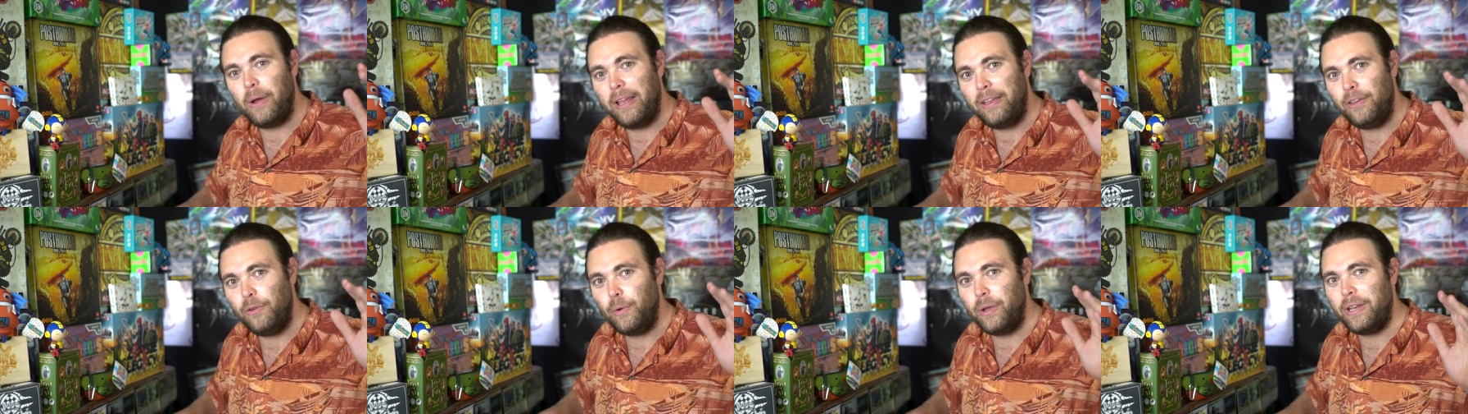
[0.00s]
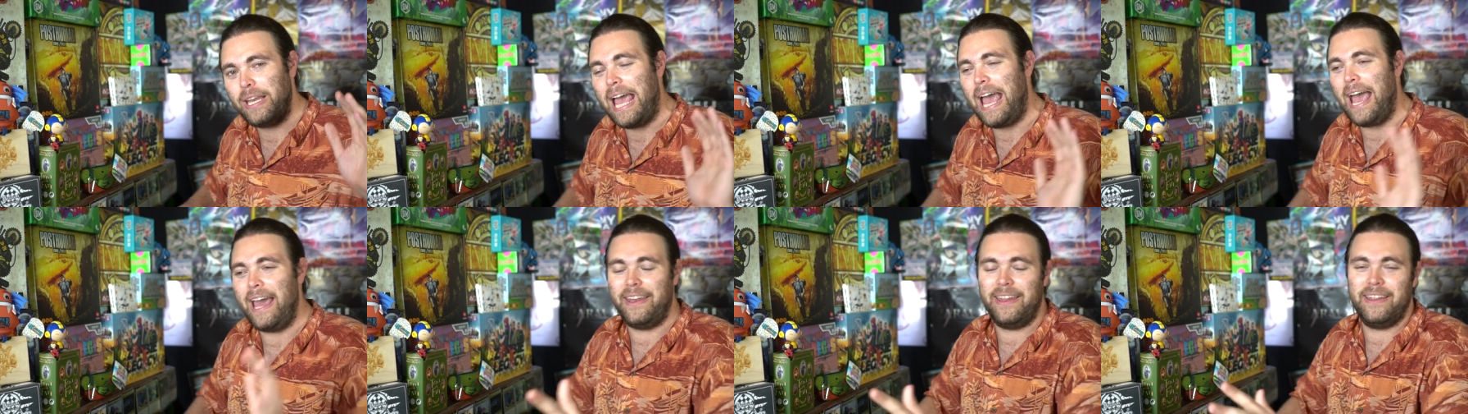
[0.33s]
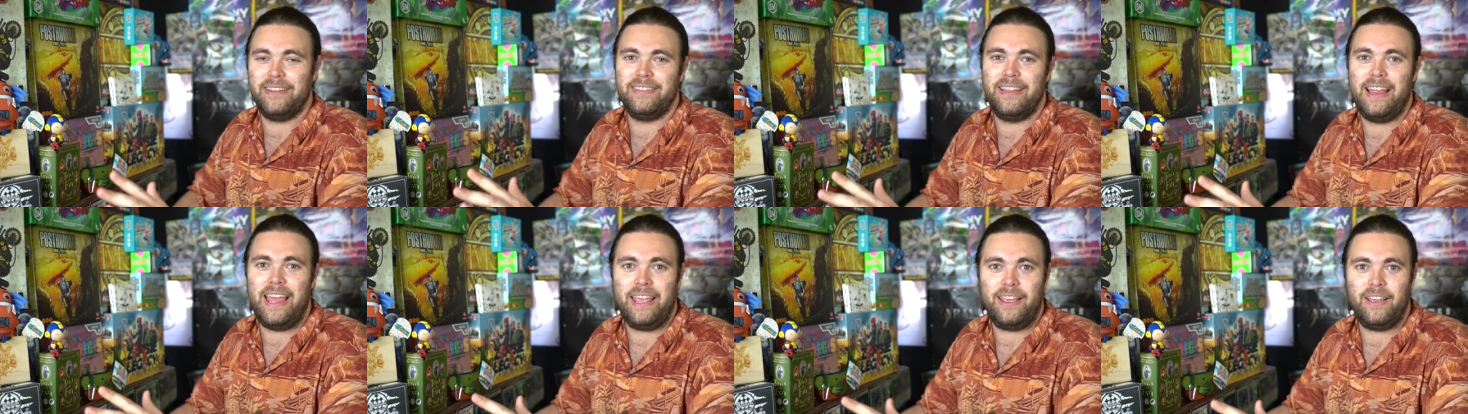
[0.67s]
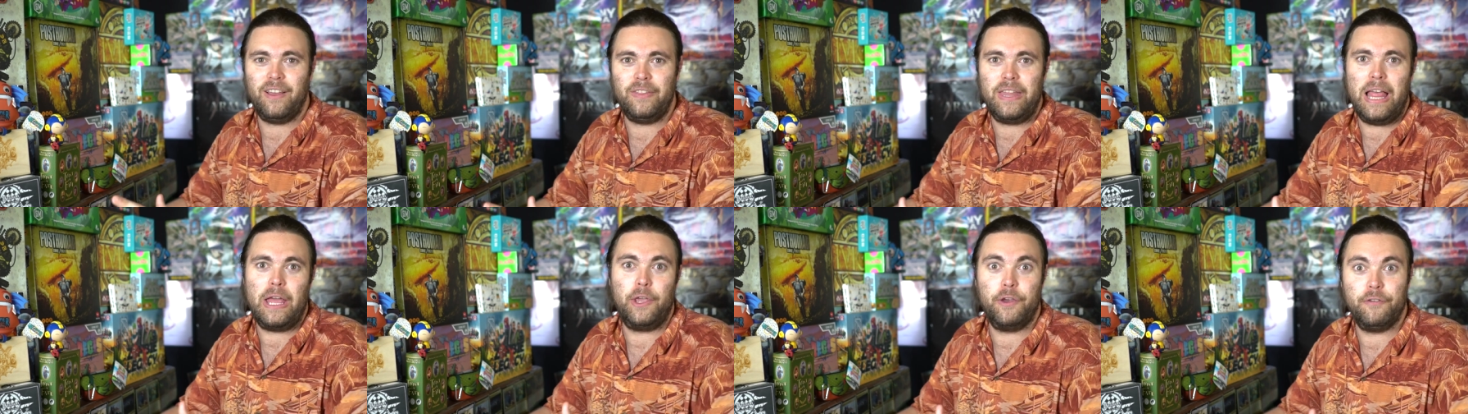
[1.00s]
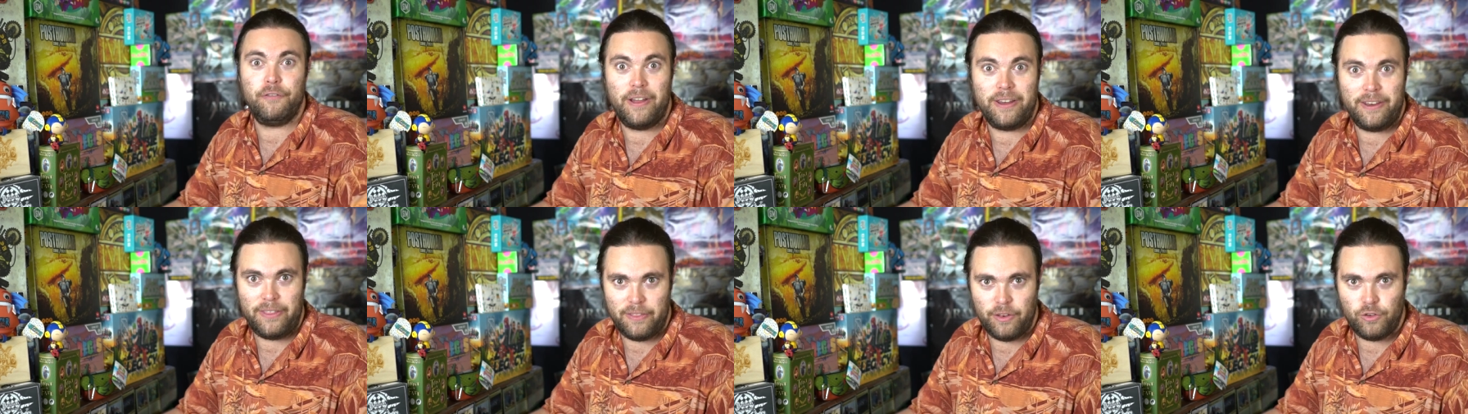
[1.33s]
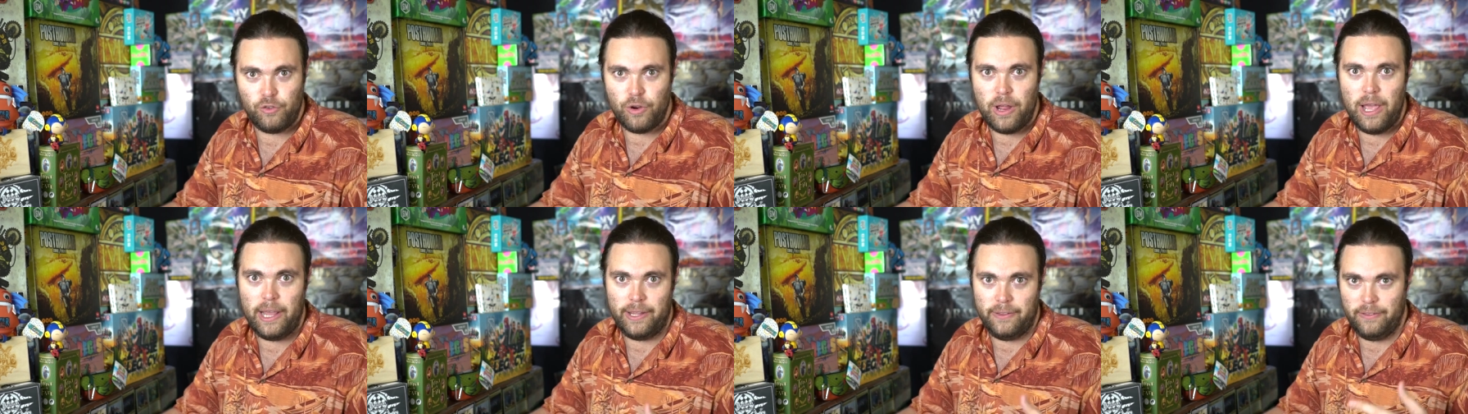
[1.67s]
and you can add in like now you're fighting the
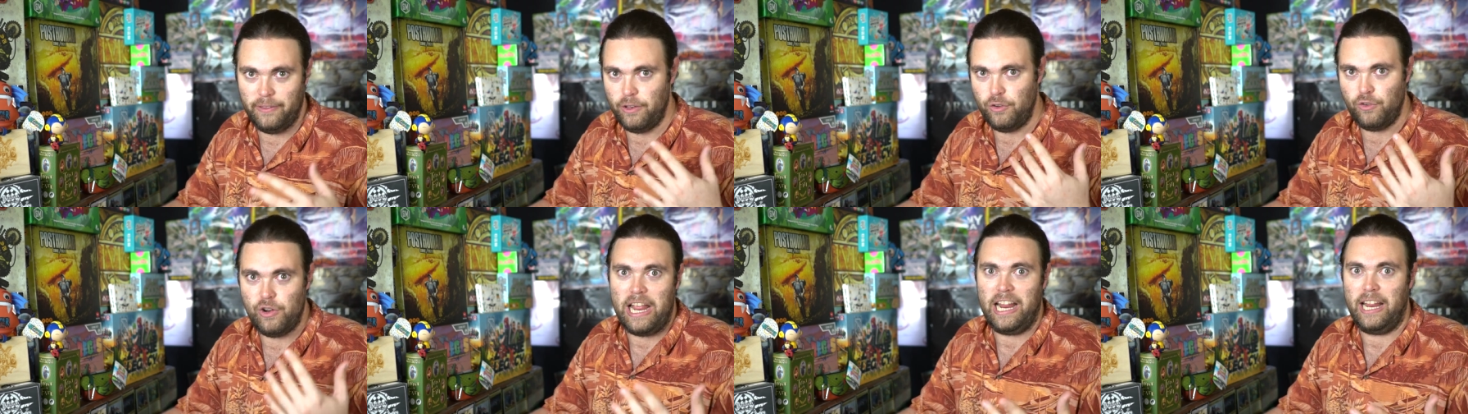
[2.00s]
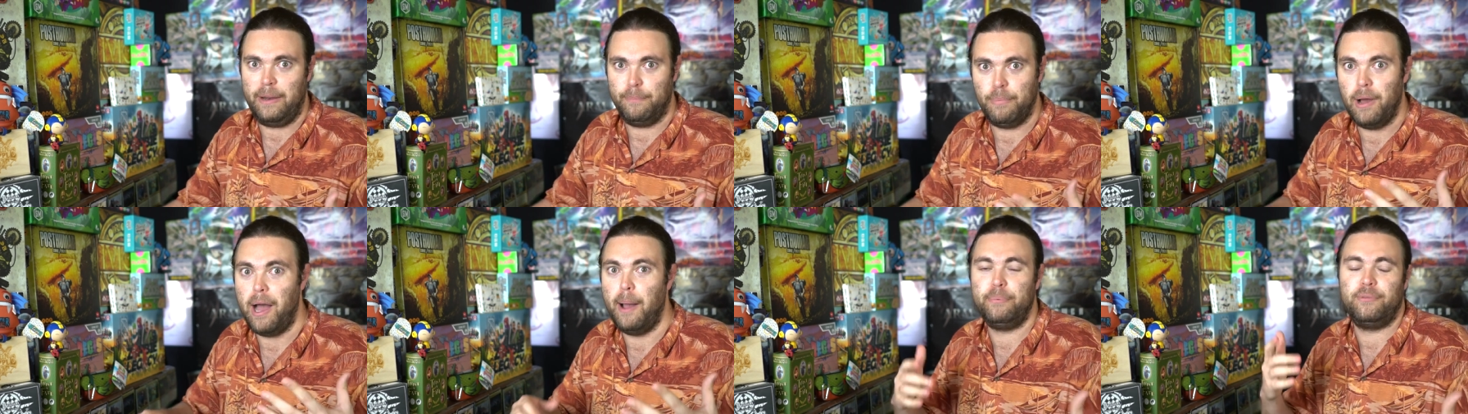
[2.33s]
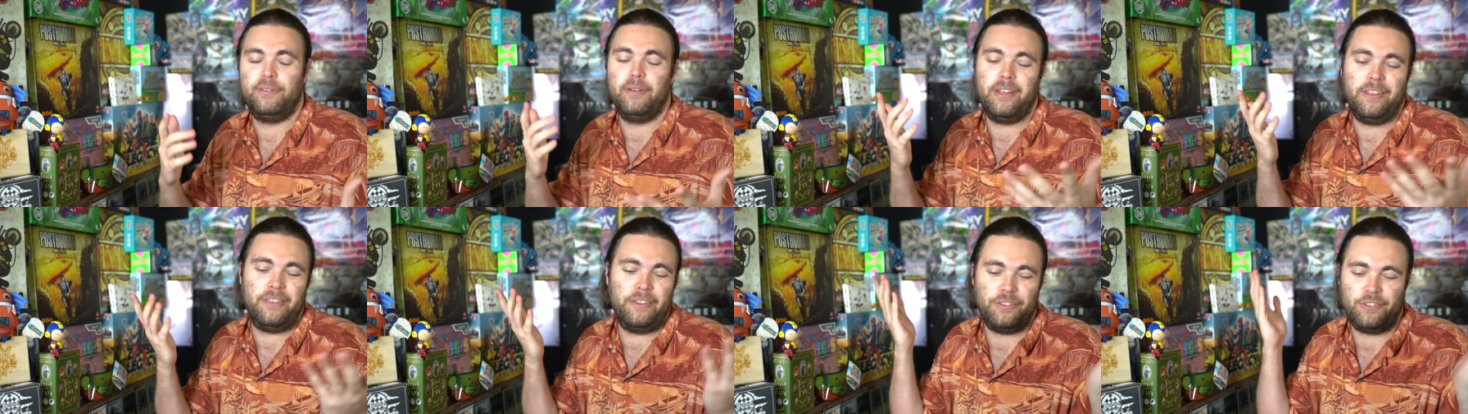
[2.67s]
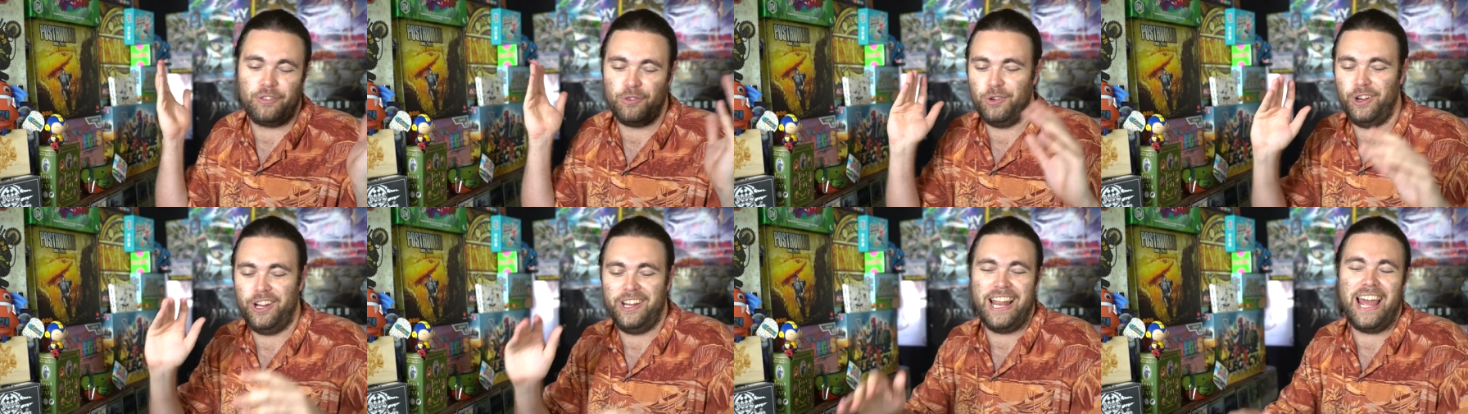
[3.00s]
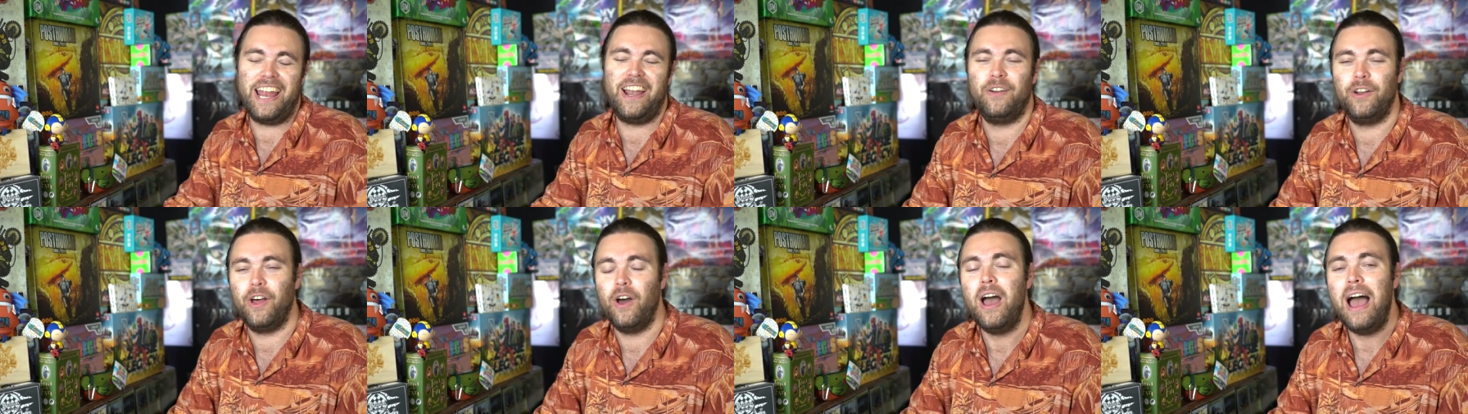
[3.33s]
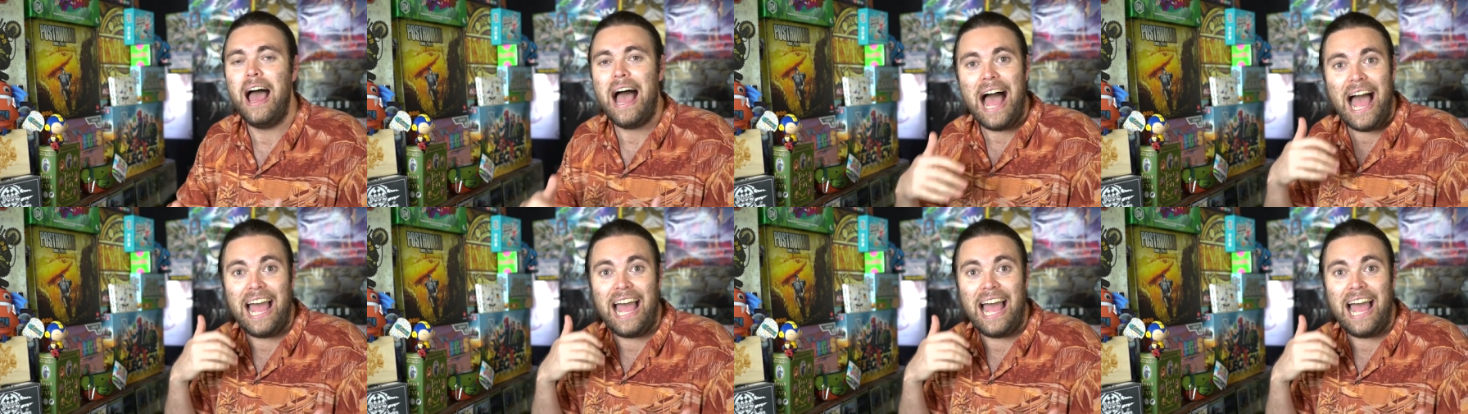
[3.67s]
dragon. The dragon pops out on the screen. I don't know.